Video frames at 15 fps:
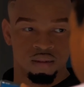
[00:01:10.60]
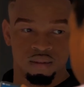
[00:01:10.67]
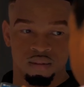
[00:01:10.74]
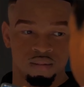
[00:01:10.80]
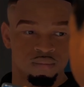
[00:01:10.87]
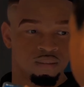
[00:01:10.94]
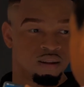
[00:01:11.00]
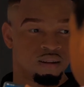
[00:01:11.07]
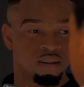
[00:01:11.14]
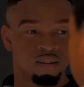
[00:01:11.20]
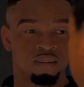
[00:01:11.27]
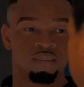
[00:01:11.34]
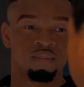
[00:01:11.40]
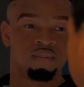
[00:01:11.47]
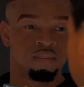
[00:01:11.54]
Look, Frank,
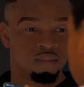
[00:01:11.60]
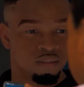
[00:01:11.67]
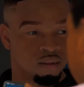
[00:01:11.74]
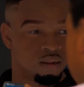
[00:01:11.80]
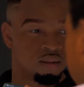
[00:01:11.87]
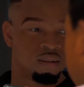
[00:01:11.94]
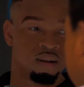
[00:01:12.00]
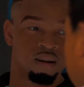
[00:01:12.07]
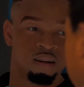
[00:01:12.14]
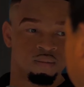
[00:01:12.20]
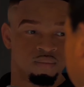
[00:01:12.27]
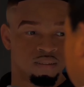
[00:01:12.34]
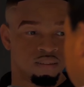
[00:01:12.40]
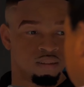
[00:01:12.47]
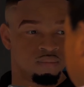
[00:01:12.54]
getting into the starting
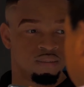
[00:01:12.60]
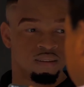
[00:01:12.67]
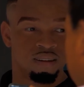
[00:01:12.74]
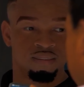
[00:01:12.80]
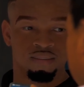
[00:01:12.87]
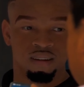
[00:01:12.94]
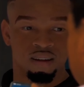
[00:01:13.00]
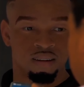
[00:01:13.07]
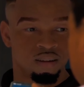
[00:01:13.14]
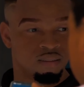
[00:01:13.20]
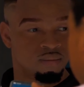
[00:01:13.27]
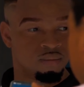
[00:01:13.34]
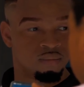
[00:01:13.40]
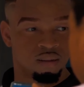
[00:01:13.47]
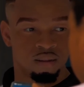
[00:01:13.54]
lineup is something that's not
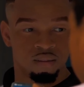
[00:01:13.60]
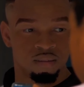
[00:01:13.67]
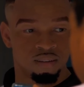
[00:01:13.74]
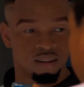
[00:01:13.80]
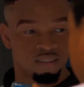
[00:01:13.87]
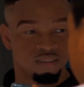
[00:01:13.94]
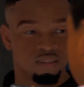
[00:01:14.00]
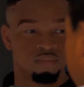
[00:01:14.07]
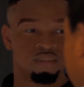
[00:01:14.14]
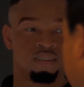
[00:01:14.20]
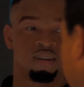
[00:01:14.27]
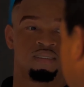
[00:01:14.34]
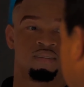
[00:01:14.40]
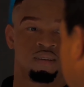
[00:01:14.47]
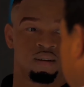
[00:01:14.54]
given, bro. That's something
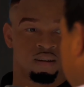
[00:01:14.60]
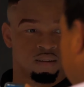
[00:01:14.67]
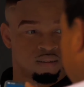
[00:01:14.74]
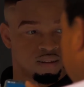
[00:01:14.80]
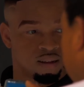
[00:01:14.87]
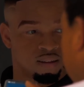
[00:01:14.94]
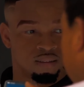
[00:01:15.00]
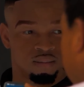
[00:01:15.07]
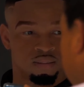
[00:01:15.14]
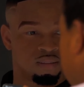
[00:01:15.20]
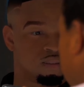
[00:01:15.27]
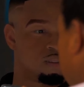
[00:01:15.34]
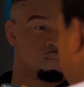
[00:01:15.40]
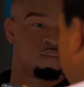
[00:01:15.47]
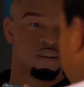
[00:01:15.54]
that's earned. And it
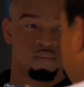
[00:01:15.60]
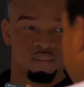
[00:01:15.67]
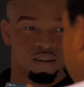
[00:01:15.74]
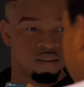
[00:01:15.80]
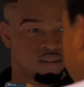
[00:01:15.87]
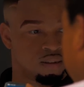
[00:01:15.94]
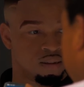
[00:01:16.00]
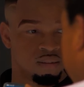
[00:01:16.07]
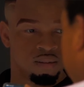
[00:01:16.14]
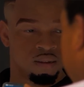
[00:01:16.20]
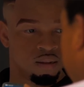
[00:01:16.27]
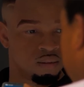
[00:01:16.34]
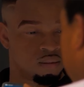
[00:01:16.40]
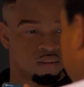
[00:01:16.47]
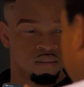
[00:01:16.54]
just took me a minute to earn the
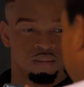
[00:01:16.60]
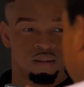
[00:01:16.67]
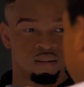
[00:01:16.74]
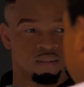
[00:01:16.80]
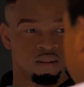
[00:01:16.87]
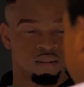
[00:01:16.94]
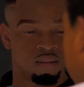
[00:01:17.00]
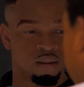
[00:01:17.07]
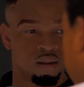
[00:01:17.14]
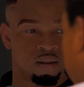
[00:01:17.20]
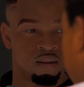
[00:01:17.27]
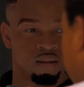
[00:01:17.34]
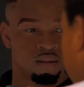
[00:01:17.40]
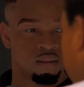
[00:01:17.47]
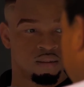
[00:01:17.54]
coach's trust. That's
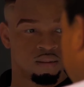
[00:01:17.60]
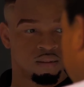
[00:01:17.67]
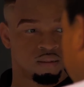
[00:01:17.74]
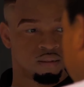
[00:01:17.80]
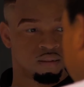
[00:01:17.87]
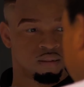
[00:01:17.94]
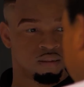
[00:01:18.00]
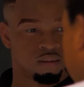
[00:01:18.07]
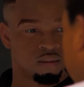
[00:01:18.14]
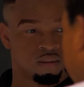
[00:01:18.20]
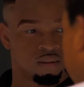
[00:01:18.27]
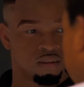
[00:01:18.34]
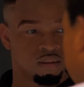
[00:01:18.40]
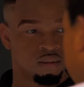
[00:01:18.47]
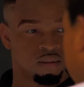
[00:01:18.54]
all. Well, it must have
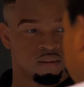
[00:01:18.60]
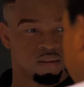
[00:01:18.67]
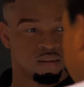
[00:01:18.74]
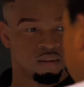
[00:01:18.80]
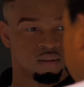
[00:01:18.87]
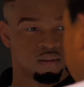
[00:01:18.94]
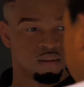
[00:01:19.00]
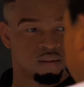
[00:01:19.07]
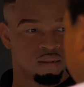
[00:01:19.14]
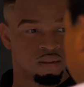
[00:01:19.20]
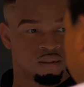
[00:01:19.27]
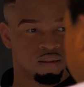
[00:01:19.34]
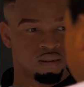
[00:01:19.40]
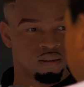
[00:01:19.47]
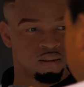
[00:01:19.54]
been hard
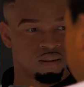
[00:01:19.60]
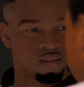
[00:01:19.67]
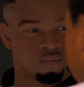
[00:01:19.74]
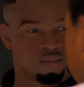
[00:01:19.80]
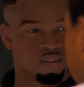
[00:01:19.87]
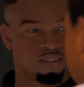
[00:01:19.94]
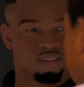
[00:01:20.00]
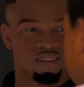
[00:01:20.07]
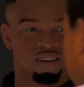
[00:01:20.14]
waiting though, right? But